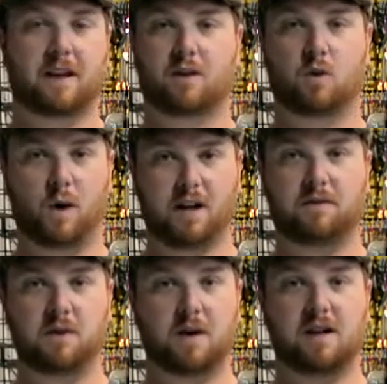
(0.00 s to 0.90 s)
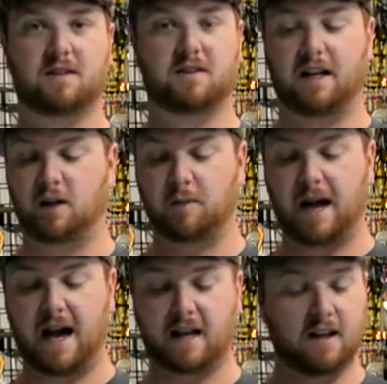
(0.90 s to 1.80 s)
quite a few ounces out of your
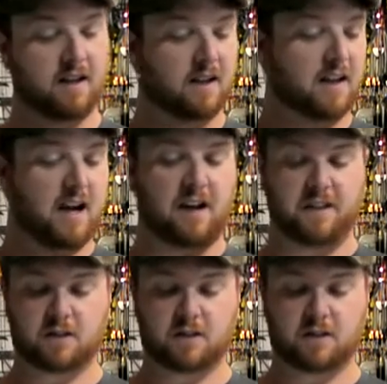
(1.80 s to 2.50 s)
pack. Uh,